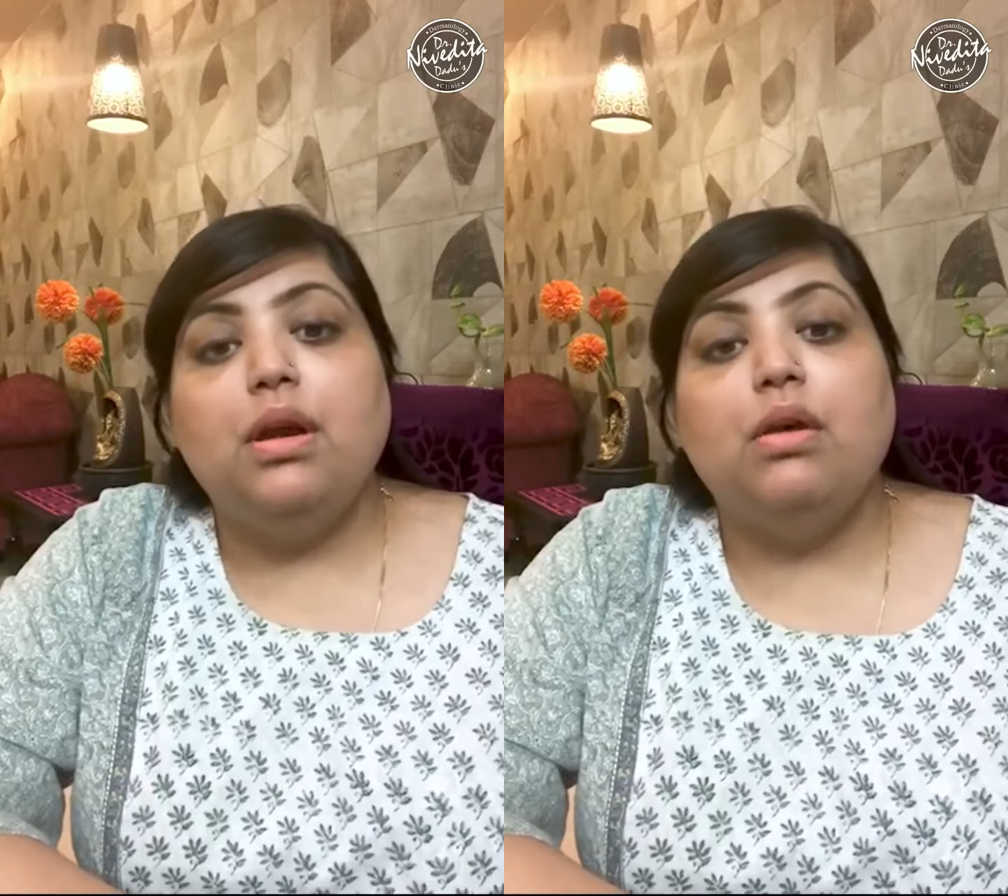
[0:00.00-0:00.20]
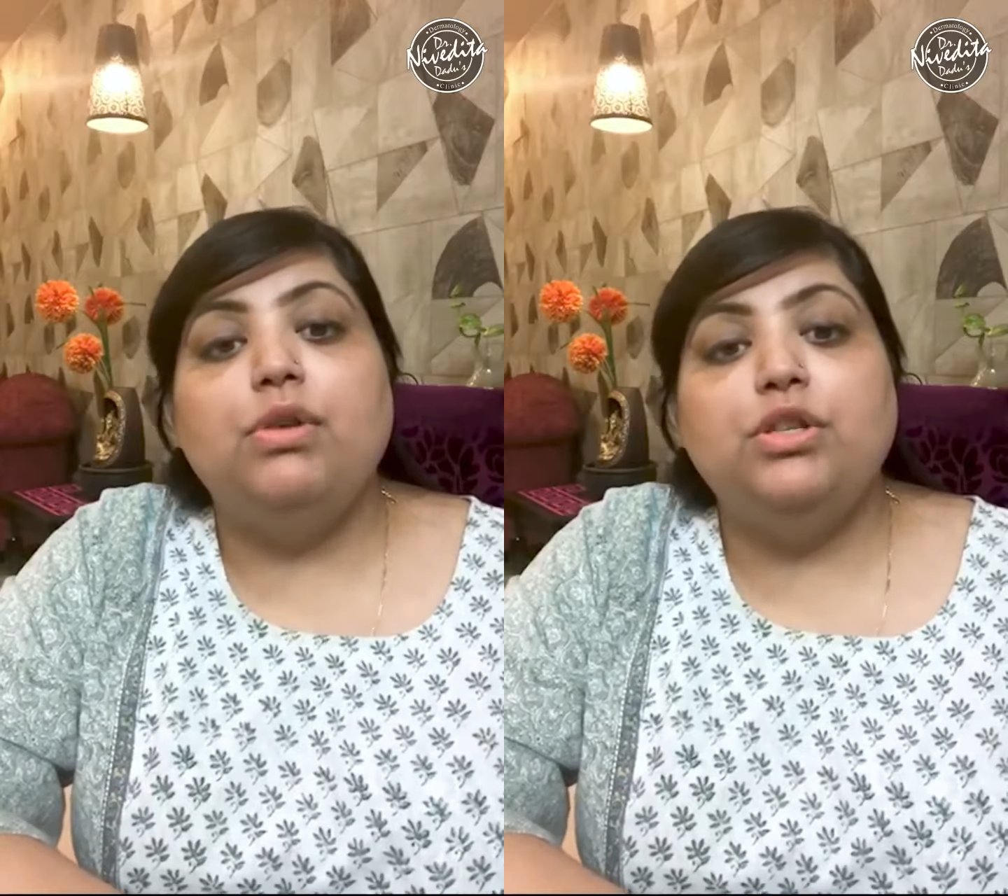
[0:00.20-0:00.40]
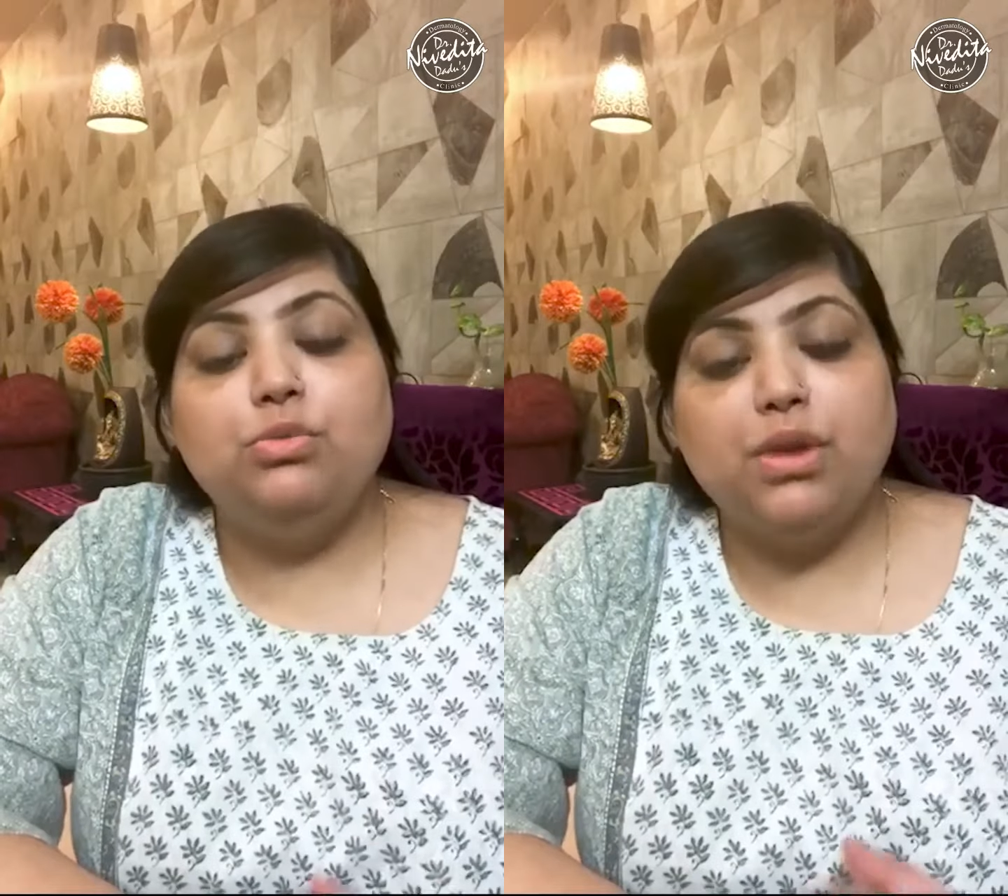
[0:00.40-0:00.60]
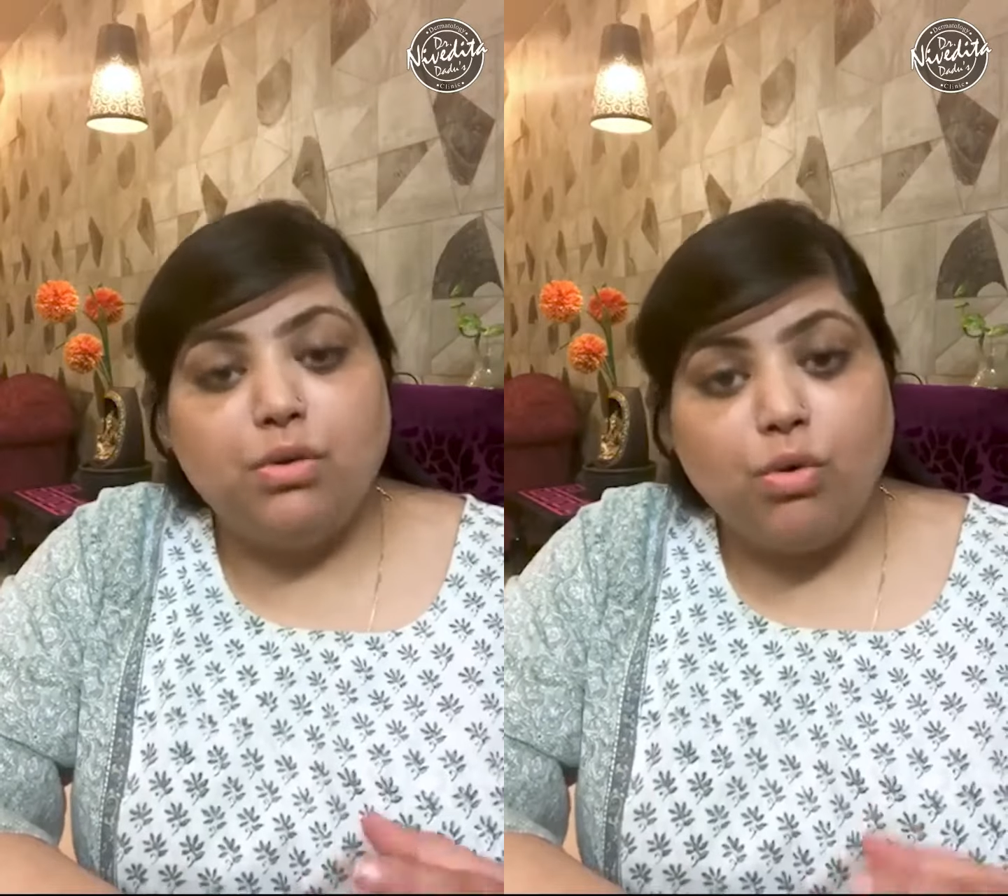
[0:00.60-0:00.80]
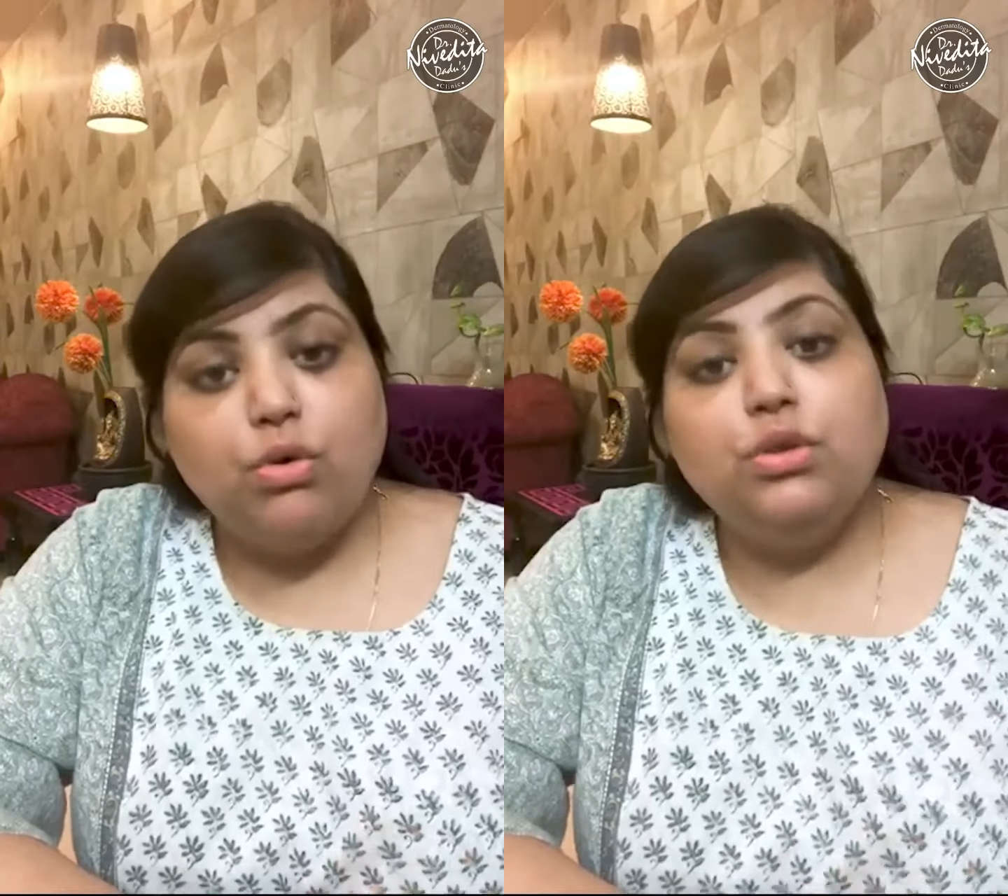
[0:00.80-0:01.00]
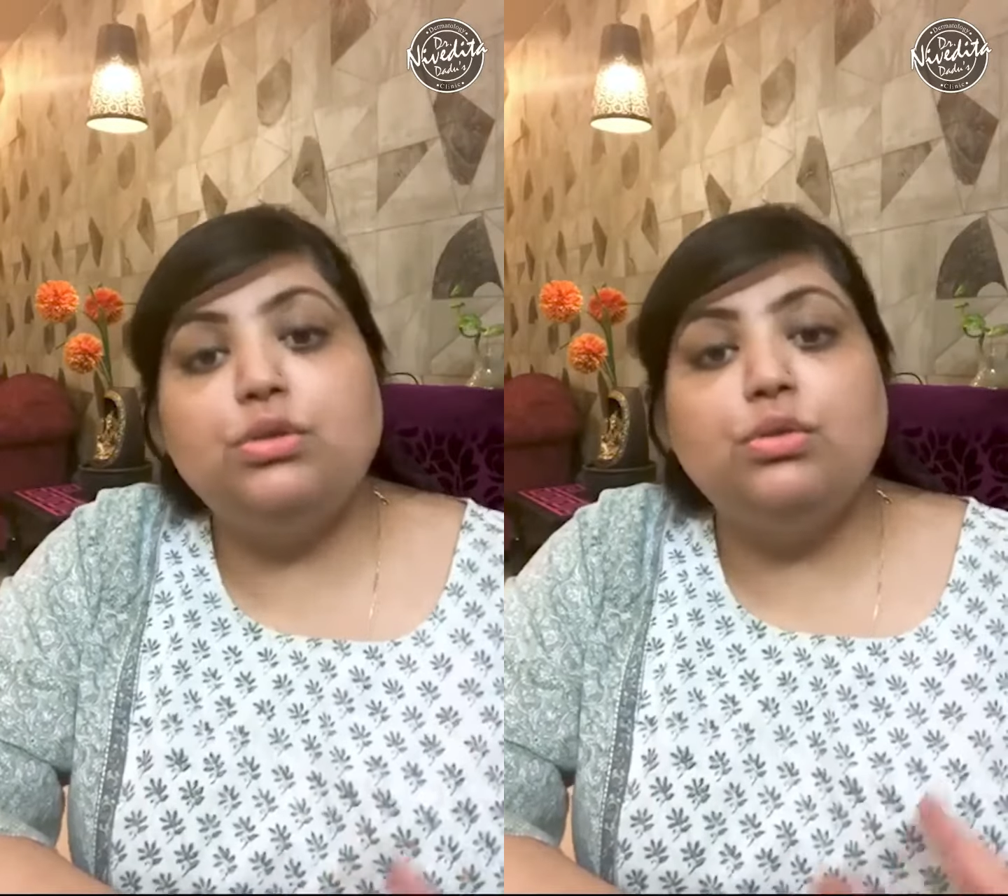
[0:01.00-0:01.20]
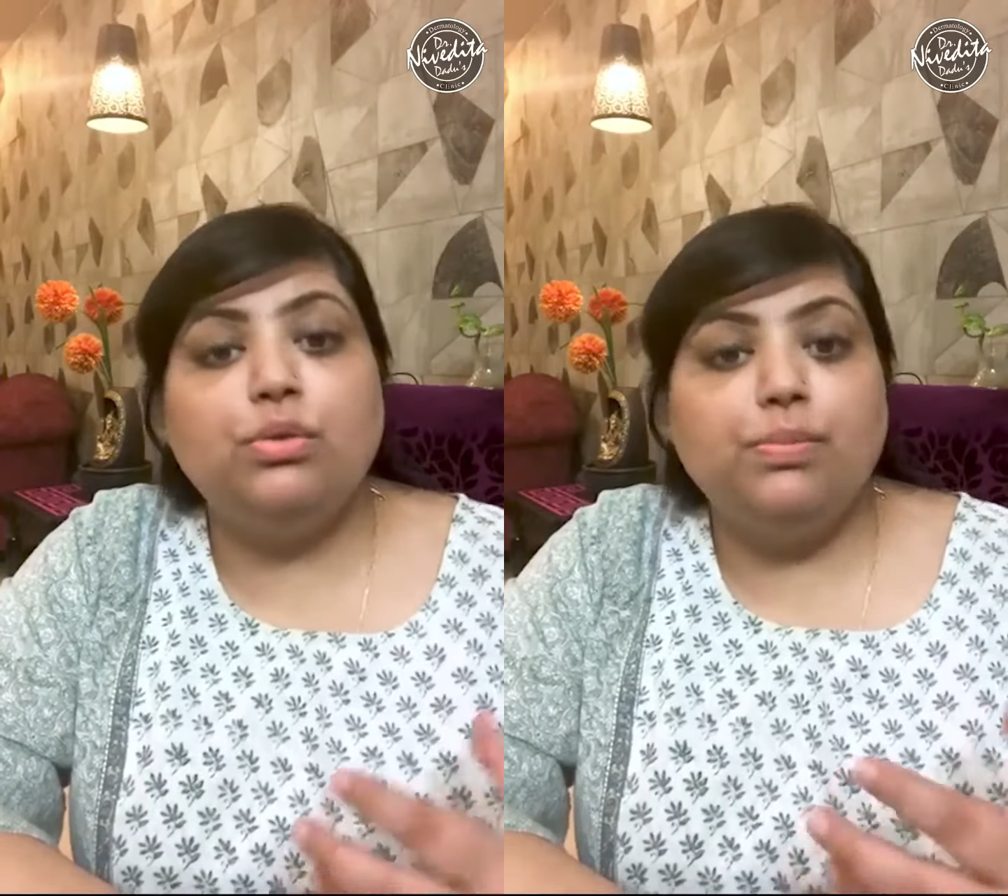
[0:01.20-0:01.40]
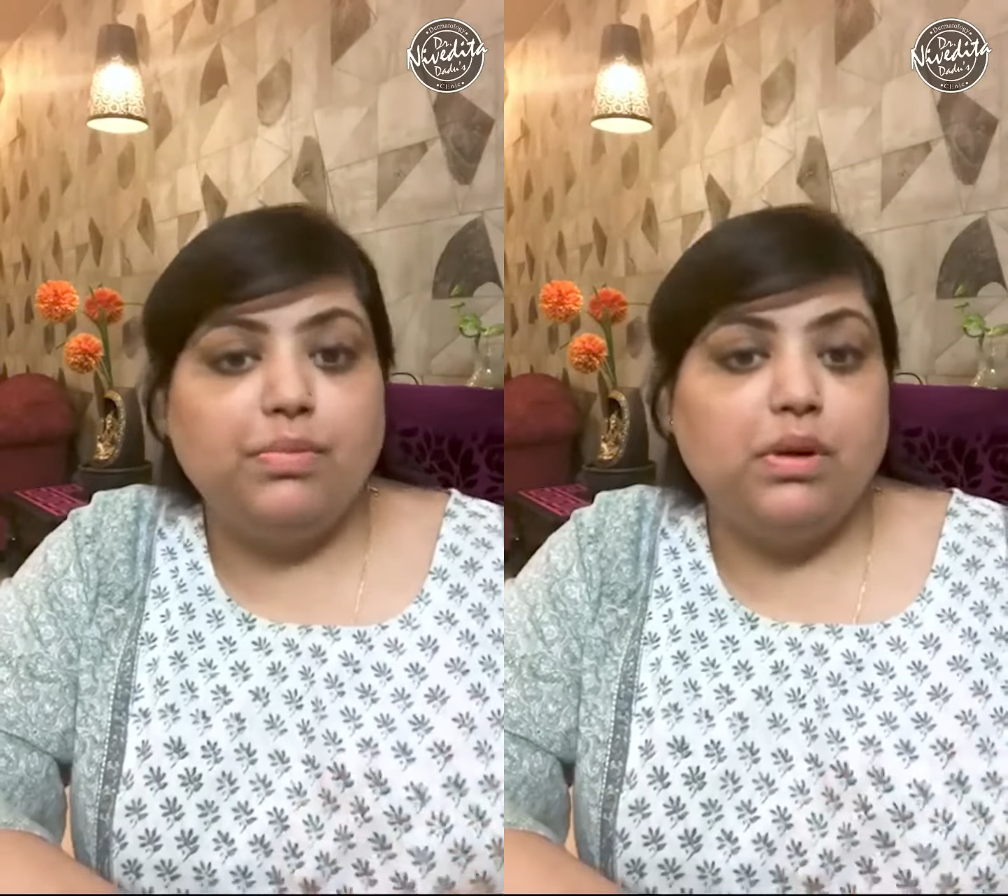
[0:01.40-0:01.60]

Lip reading: which you can also